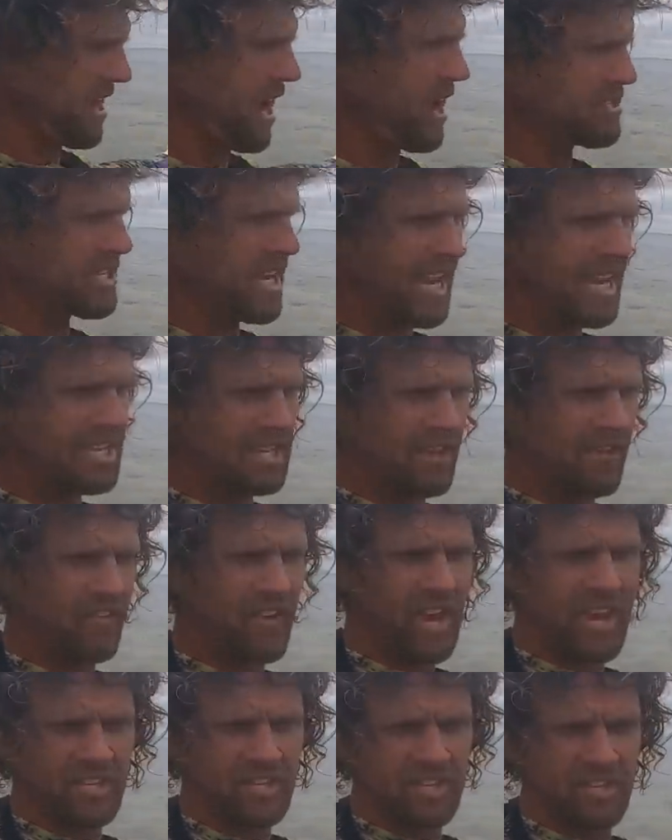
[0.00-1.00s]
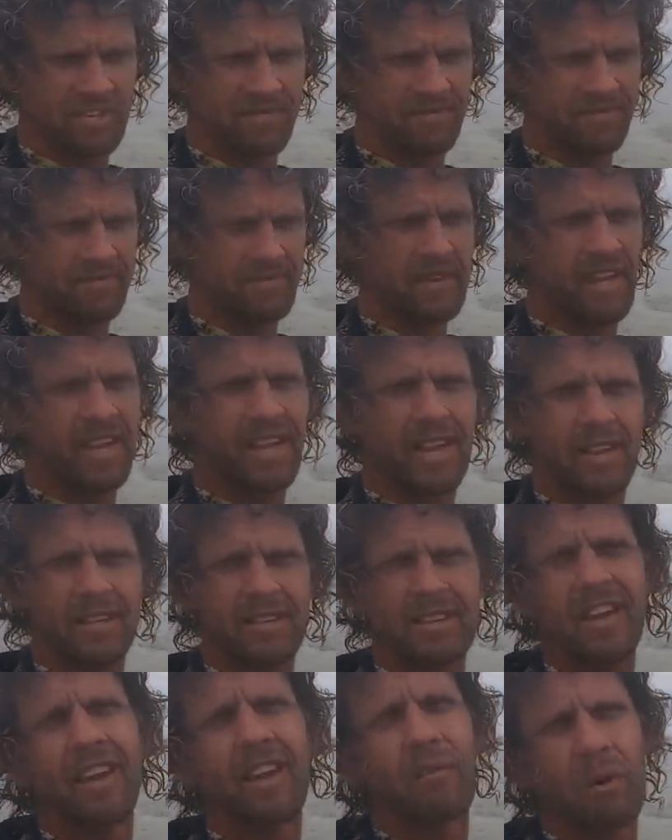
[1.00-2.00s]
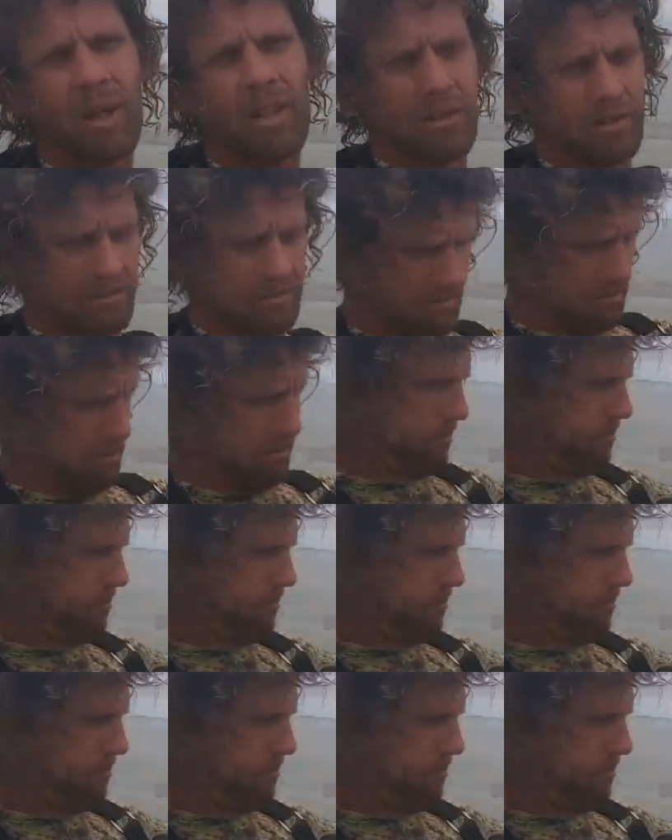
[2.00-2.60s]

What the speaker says: No chasing fish. Well, look,